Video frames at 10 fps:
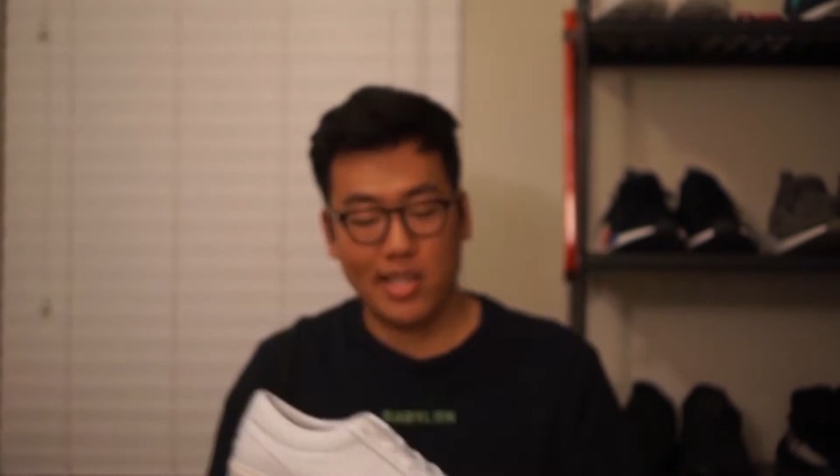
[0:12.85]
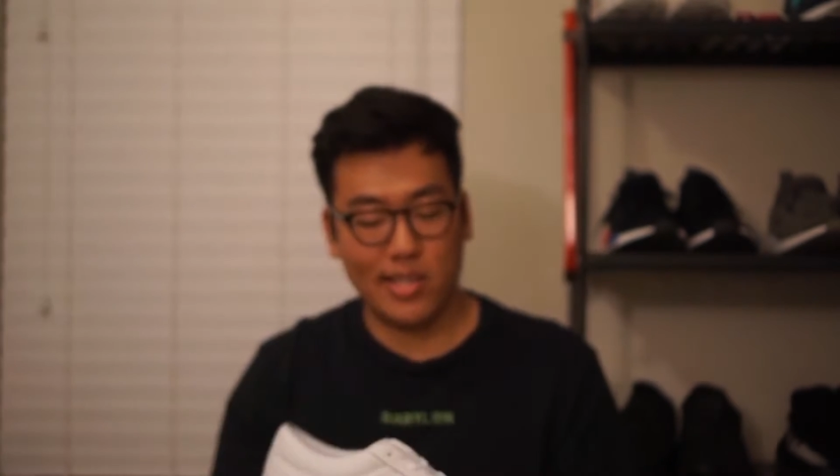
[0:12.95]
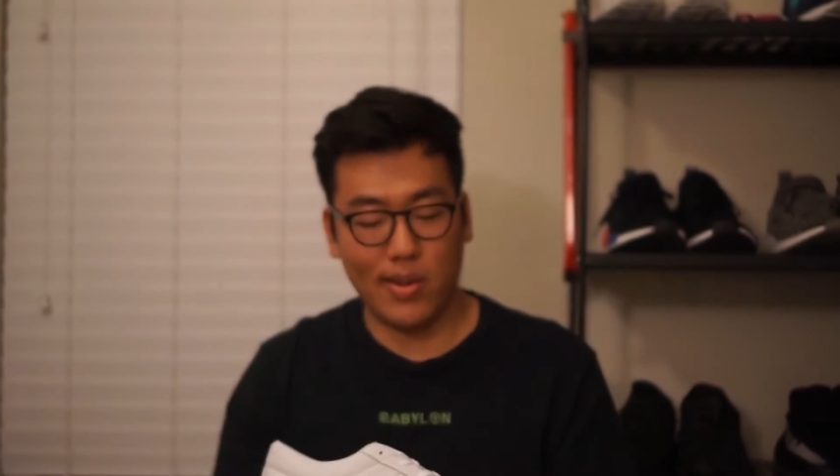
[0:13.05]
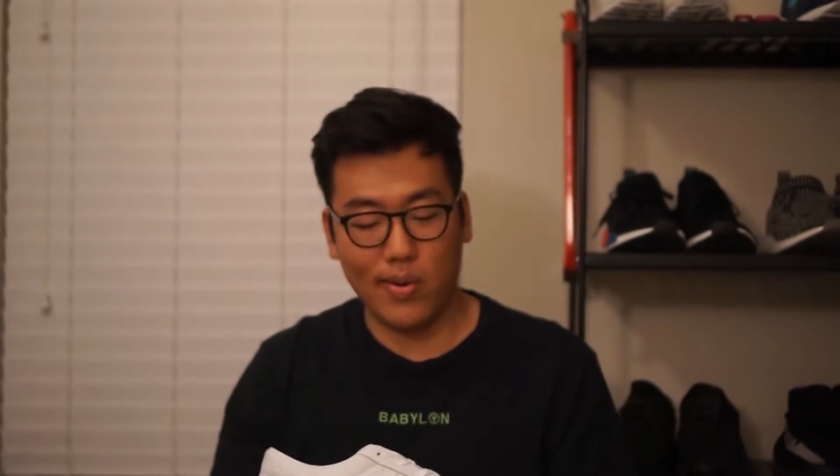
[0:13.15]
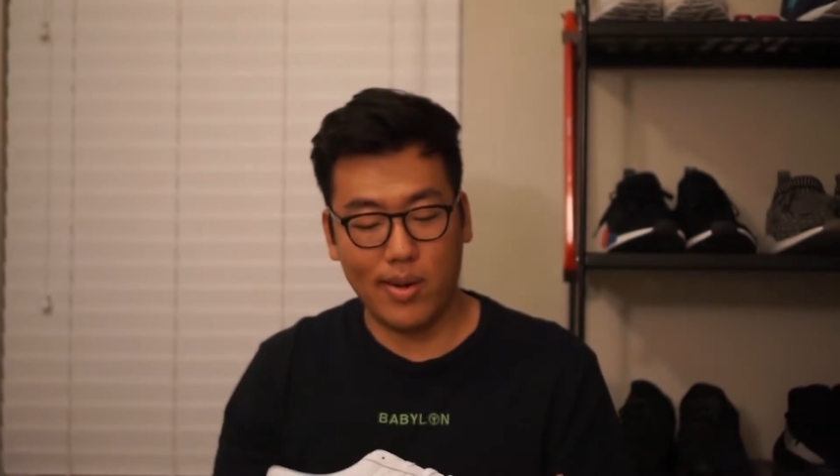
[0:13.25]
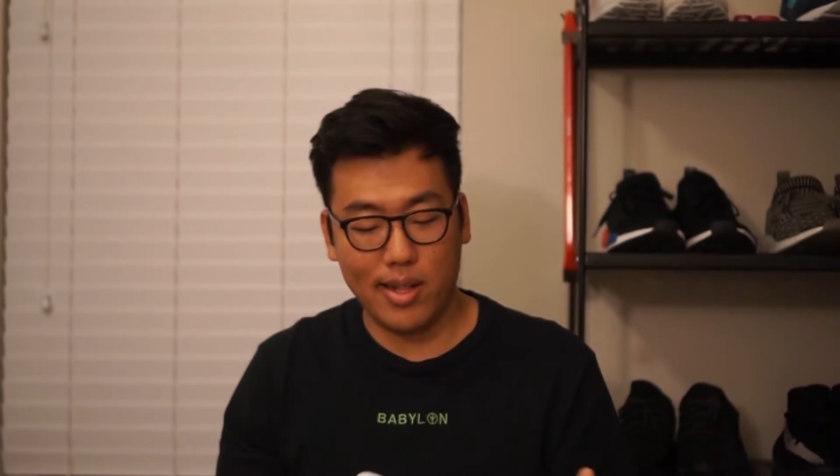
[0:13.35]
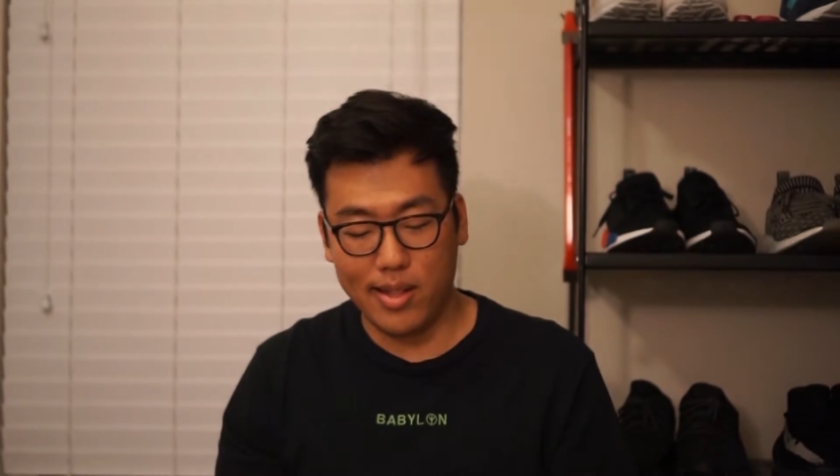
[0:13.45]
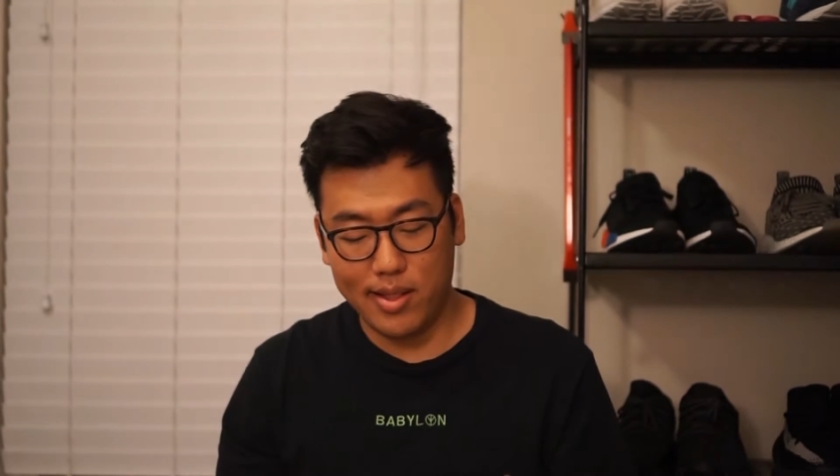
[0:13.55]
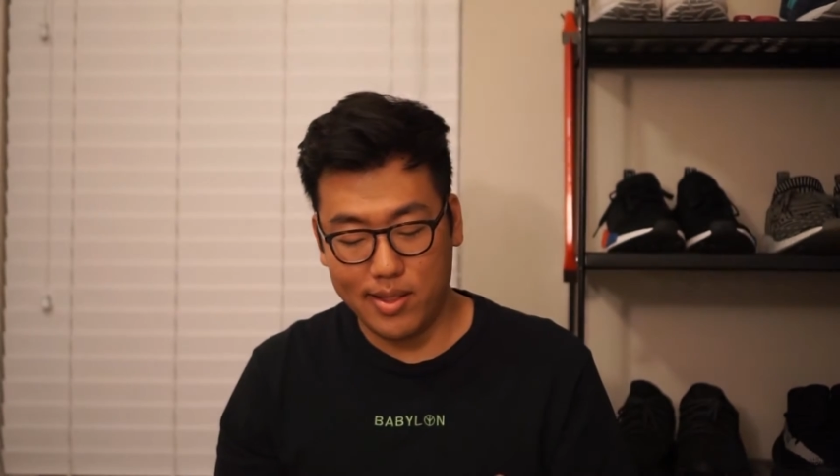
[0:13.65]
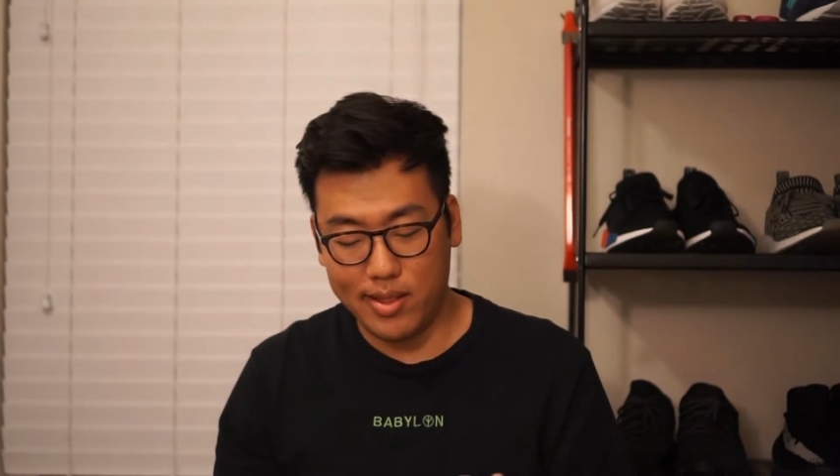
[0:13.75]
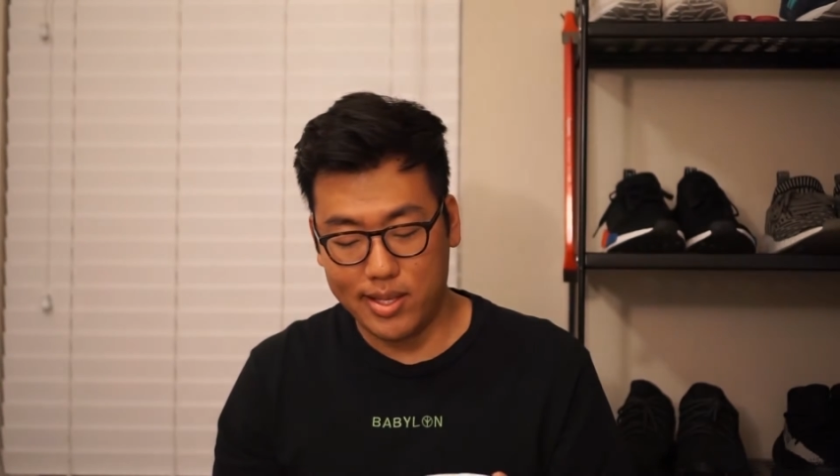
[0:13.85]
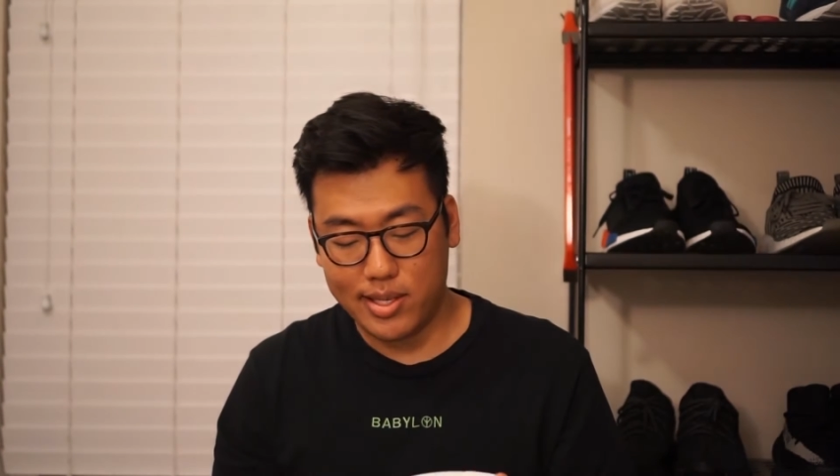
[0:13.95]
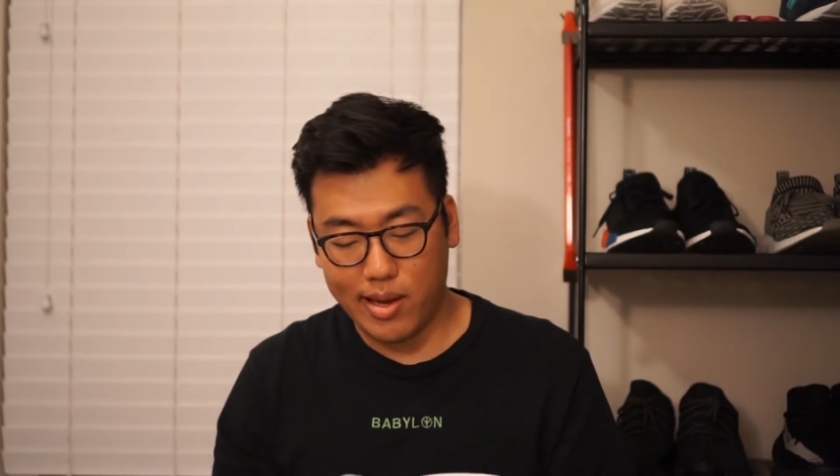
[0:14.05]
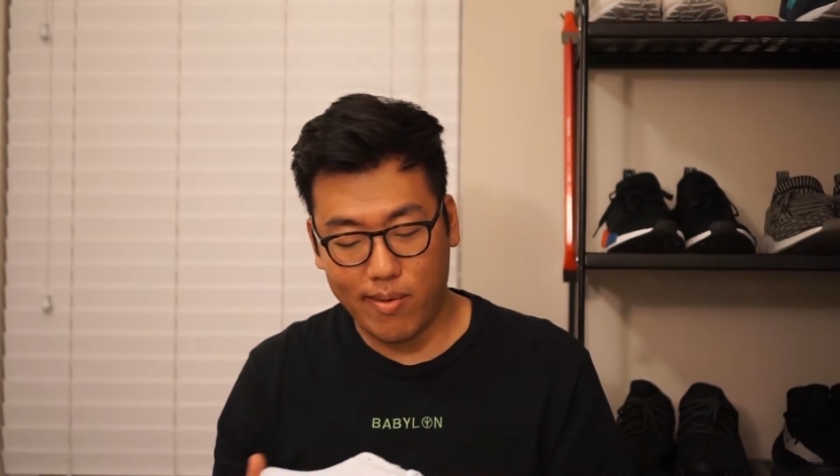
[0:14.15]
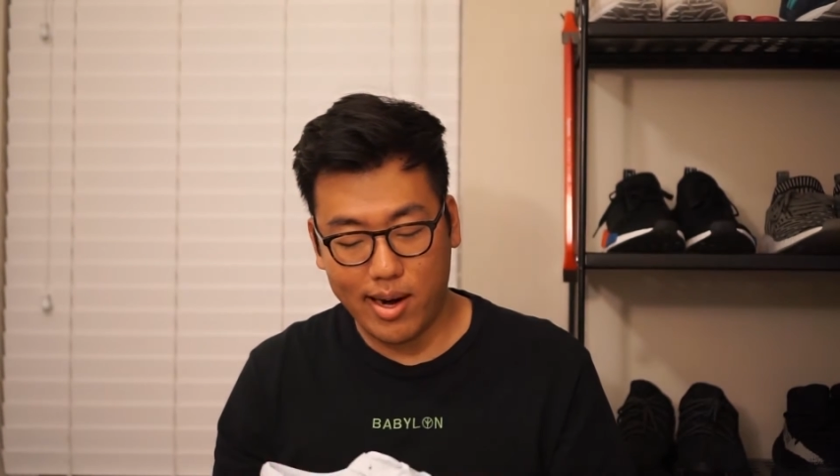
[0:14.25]
So let's
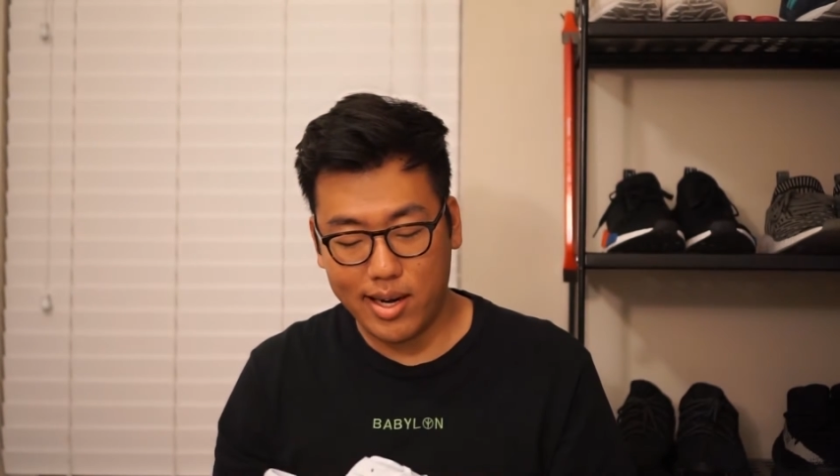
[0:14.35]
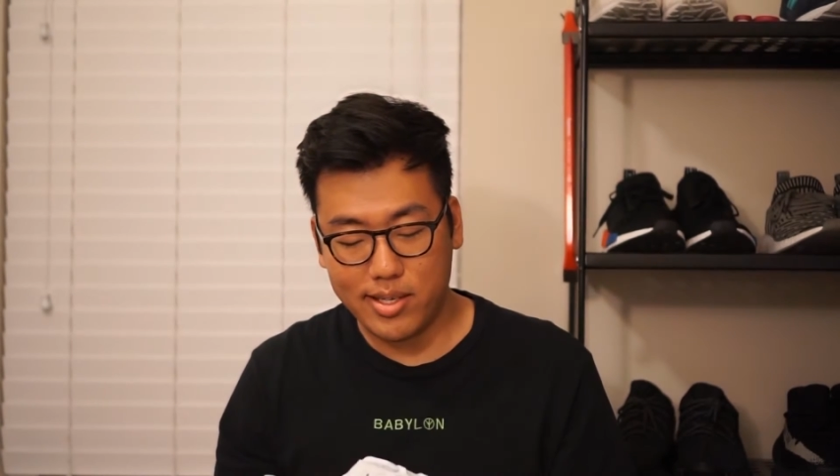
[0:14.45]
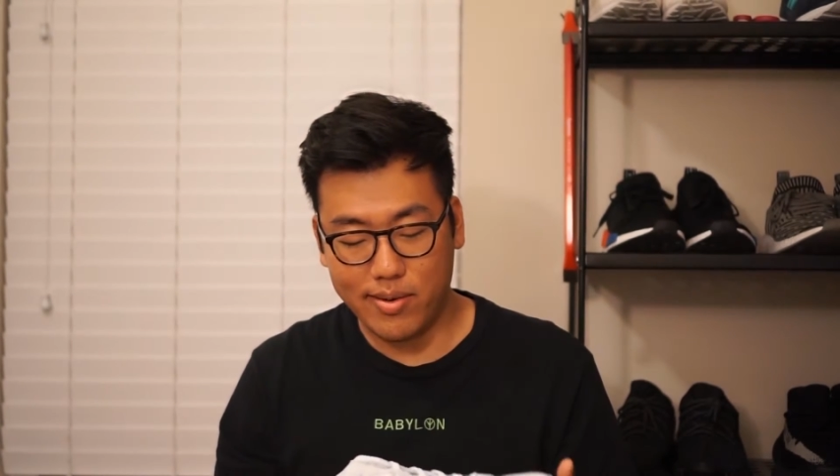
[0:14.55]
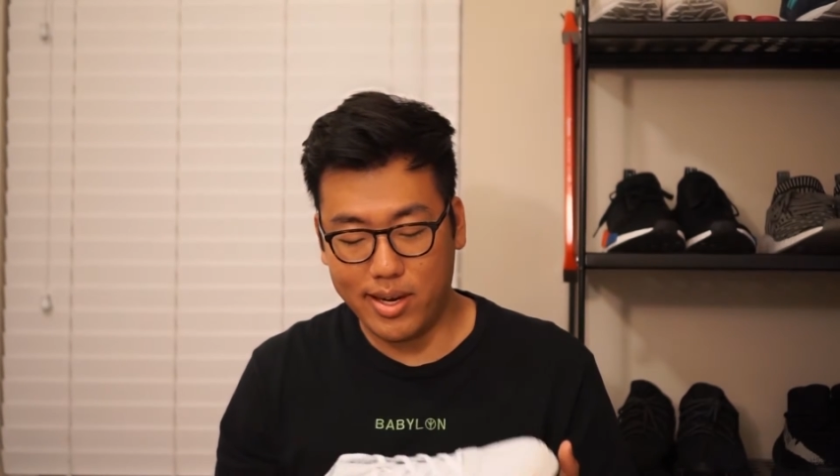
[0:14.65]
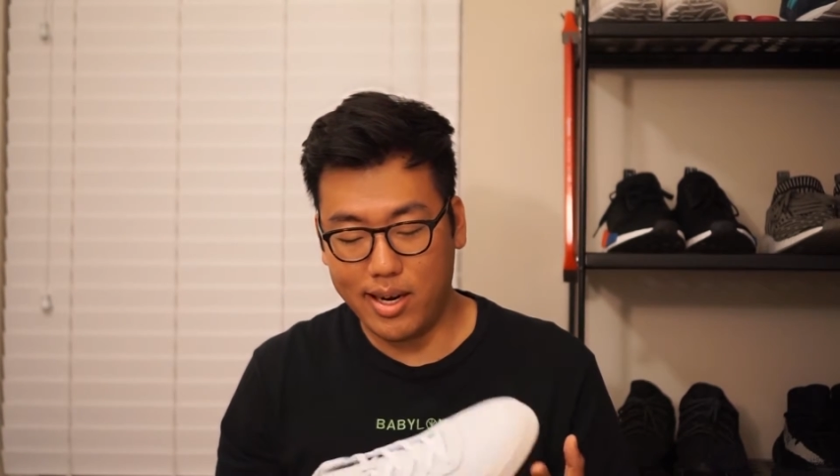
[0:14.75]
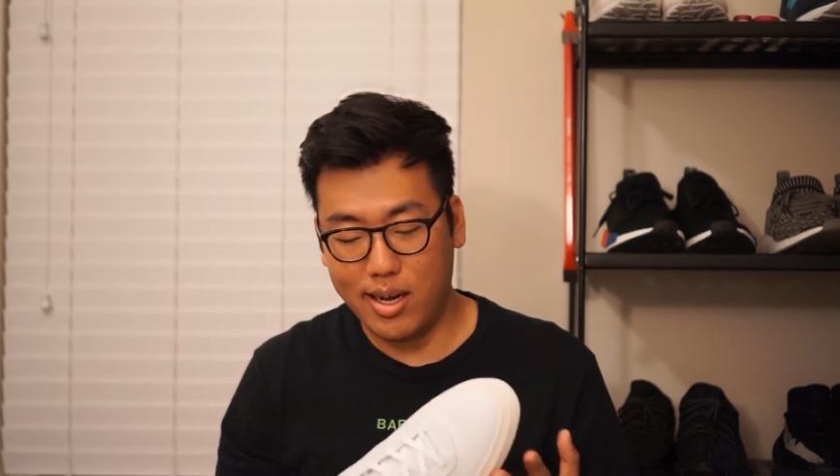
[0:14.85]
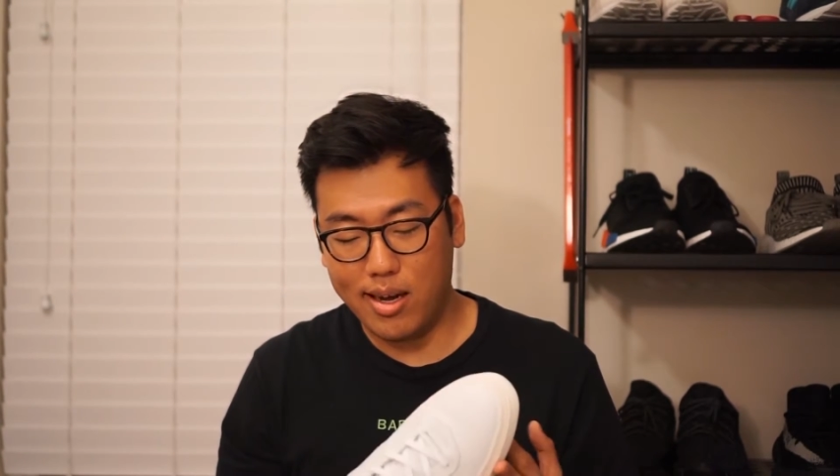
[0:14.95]
get right into it.